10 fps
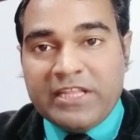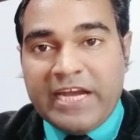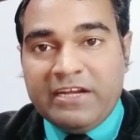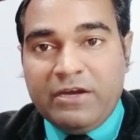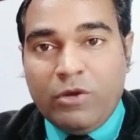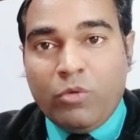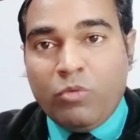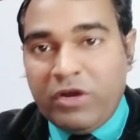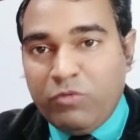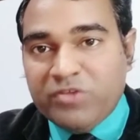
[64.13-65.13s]
that,
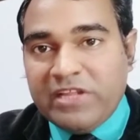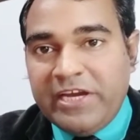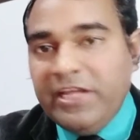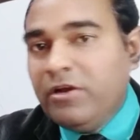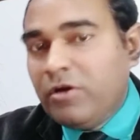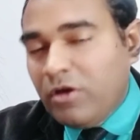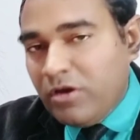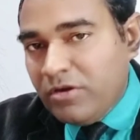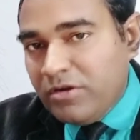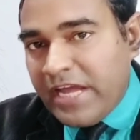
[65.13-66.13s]
one was lady,
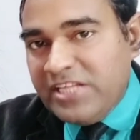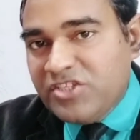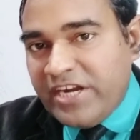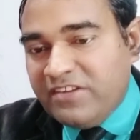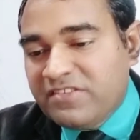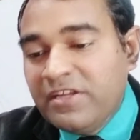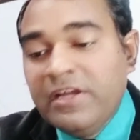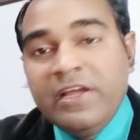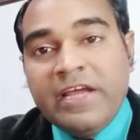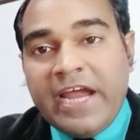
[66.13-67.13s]
9 gents,
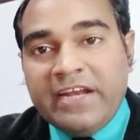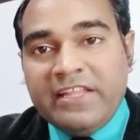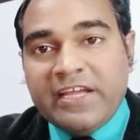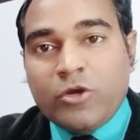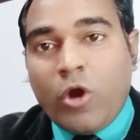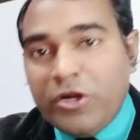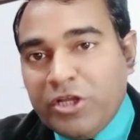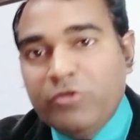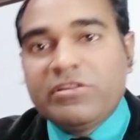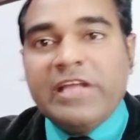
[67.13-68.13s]
and they
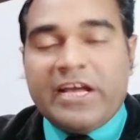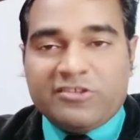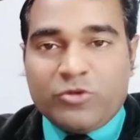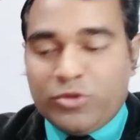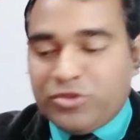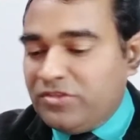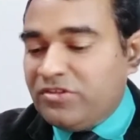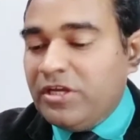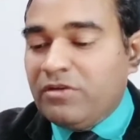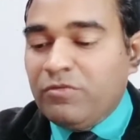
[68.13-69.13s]
continuously asked questions.
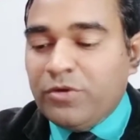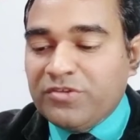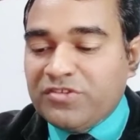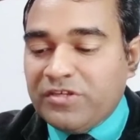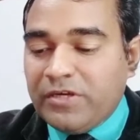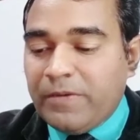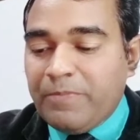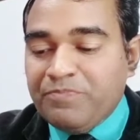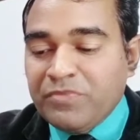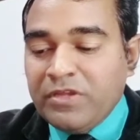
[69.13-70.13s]
There was
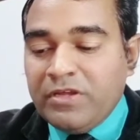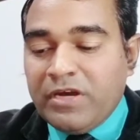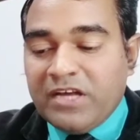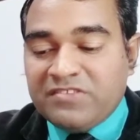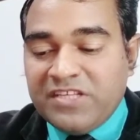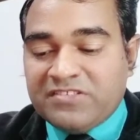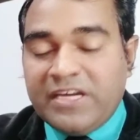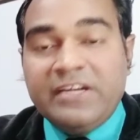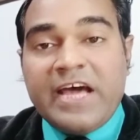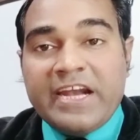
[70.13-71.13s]

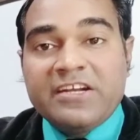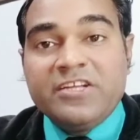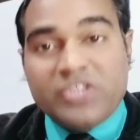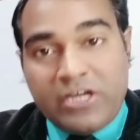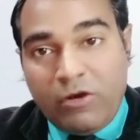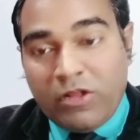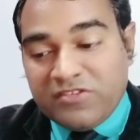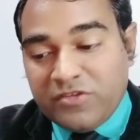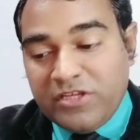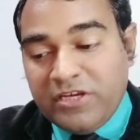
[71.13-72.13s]
assistant director general
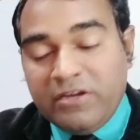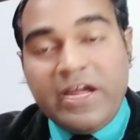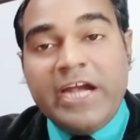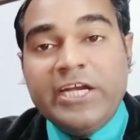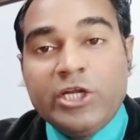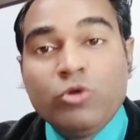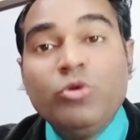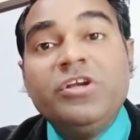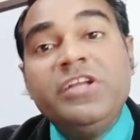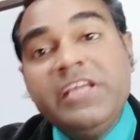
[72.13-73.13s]
also there, and
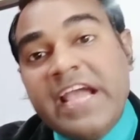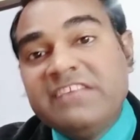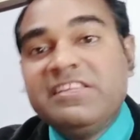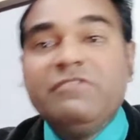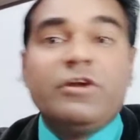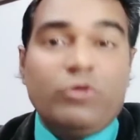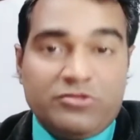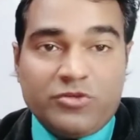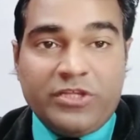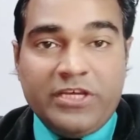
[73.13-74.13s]
2 DIG were
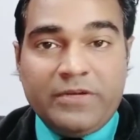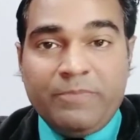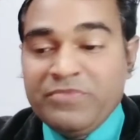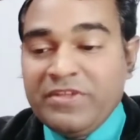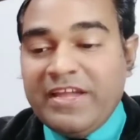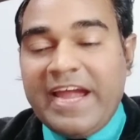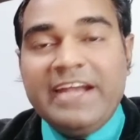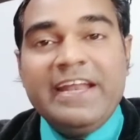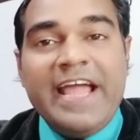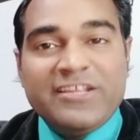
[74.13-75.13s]
also there.
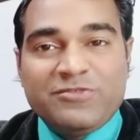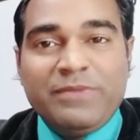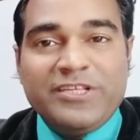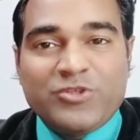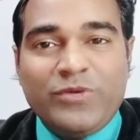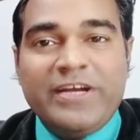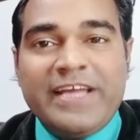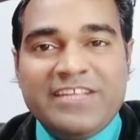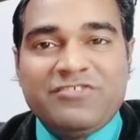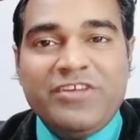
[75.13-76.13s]
And as my student
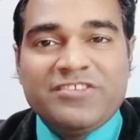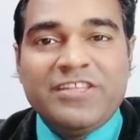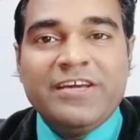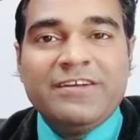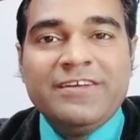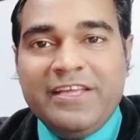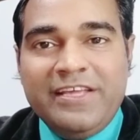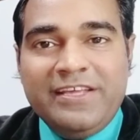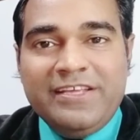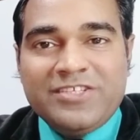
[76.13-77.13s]
has reached there,
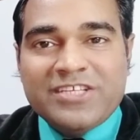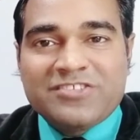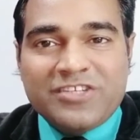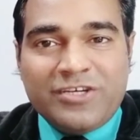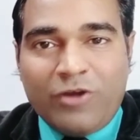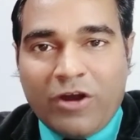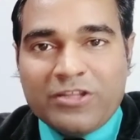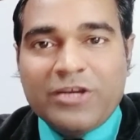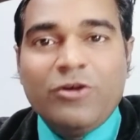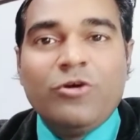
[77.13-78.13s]
he just knocked
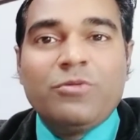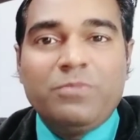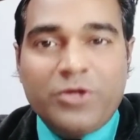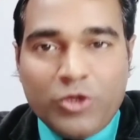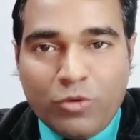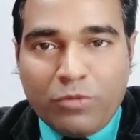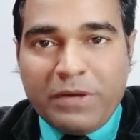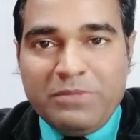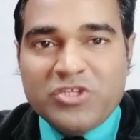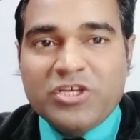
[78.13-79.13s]
the door, took
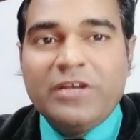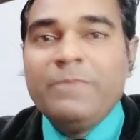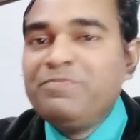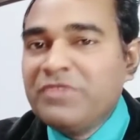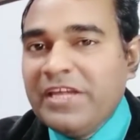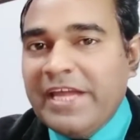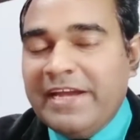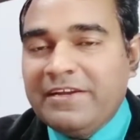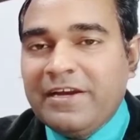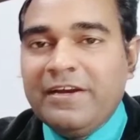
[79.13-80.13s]
permission, he
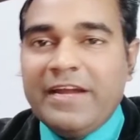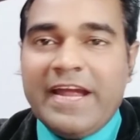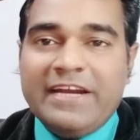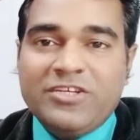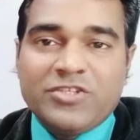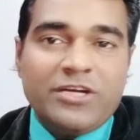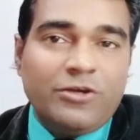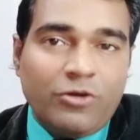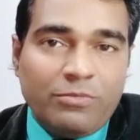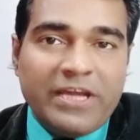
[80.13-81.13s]
entered and shut
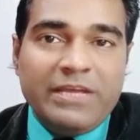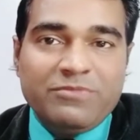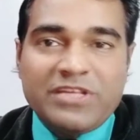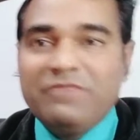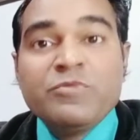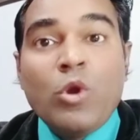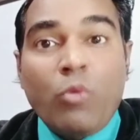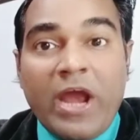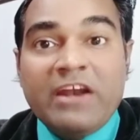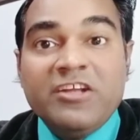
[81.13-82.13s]
door by himself.
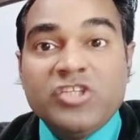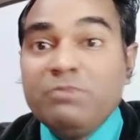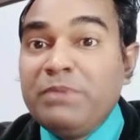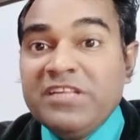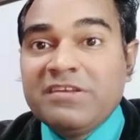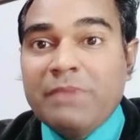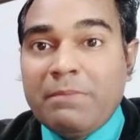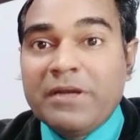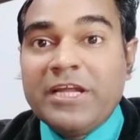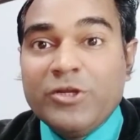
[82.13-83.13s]
While reaching, please
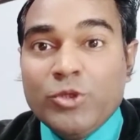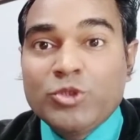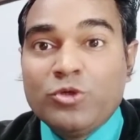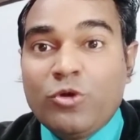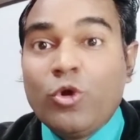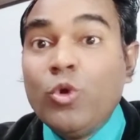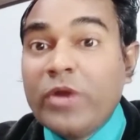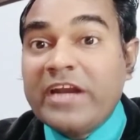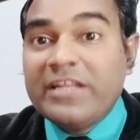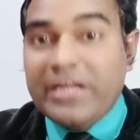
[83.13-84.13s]
remember that you should not
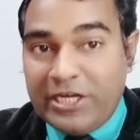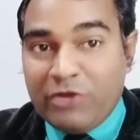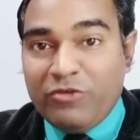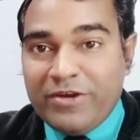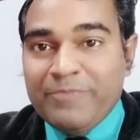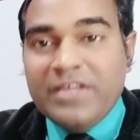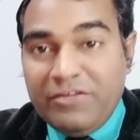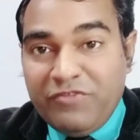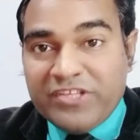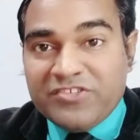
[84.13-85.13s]
look at the interviewer.
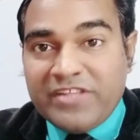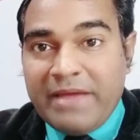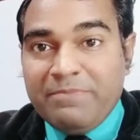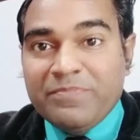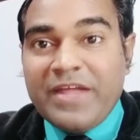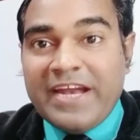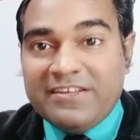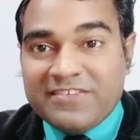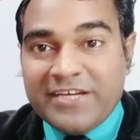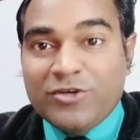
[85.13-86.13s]
He wished them
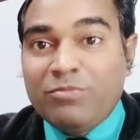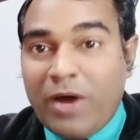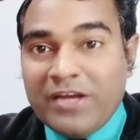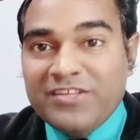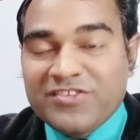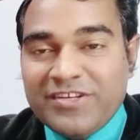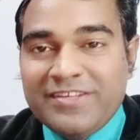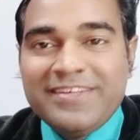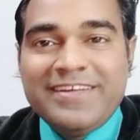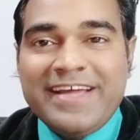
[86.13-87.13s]
and said, good morning, sir.
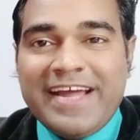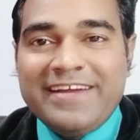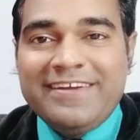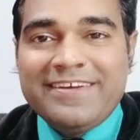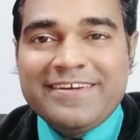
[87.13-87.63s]
And